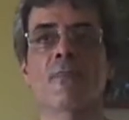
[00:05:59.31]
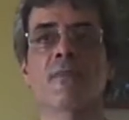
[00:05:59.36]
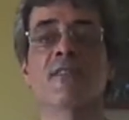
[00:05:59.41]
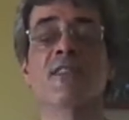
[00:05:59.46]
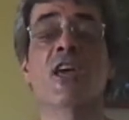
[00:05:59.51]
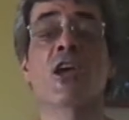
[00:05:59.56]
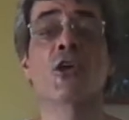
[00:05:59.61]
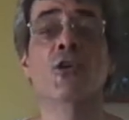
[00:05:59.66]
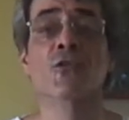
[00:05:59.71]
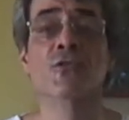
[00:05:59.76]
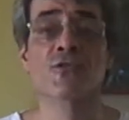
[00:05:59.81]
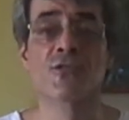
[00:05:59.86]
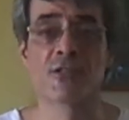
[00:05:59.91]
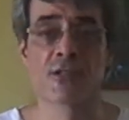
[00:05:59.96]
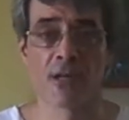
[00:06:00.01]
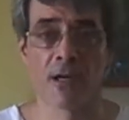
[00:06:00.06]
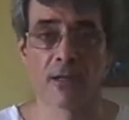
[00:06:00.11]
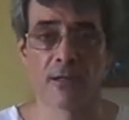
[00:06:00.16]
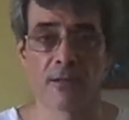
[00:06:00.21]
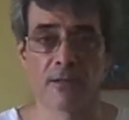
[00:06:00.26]
the good
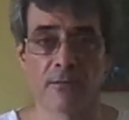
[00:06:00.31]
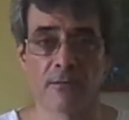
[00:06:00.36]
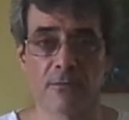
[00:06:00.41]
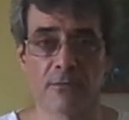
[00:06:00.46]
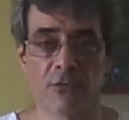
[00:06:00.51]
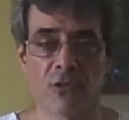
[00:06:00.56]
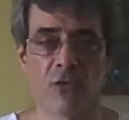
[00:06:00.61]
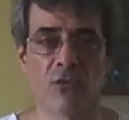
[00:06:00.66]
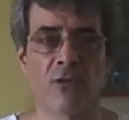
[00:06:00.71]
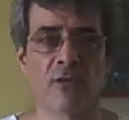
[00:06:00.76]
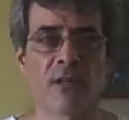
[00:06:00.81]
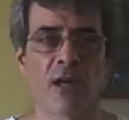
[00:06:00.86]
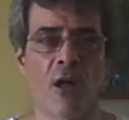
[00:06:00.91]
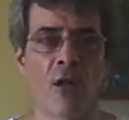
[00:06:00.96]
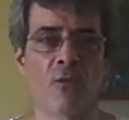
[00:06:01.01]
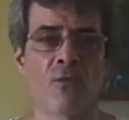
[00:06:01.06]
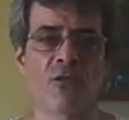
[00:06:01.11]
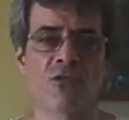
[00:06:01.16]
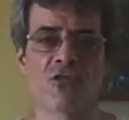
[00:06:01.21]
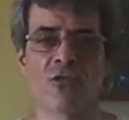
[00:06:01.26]
son. You know, that
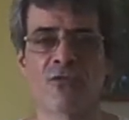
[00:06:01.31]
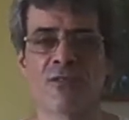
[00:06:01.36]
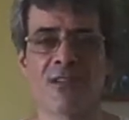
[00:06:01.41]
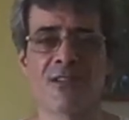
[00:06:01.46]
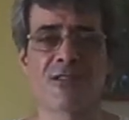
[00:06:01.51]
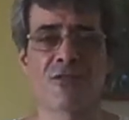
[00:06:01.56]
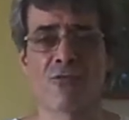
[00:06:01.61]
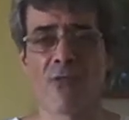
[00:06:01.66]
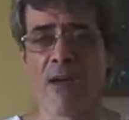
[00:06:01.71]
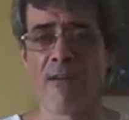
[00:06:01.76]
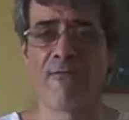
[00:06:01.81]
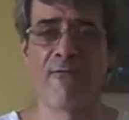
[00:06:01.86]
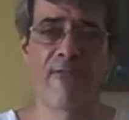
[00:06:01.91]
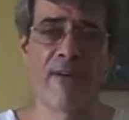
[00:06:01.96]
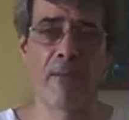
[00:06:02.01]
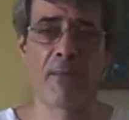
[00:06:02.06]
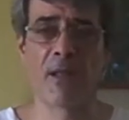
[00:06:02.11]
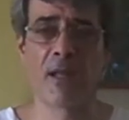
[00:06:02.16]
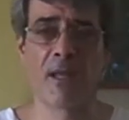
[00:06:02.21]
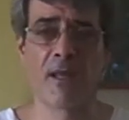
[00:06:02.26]
always on this fine
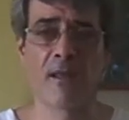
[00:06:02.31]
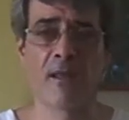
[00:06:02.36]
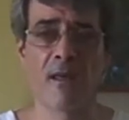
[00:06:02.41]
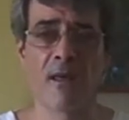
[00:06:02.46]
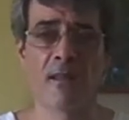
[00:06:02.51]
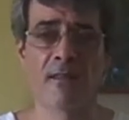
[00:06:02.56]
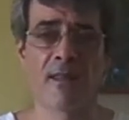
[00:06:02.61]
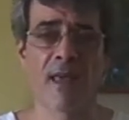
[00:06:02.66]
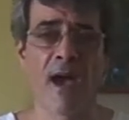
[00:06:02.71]
family, they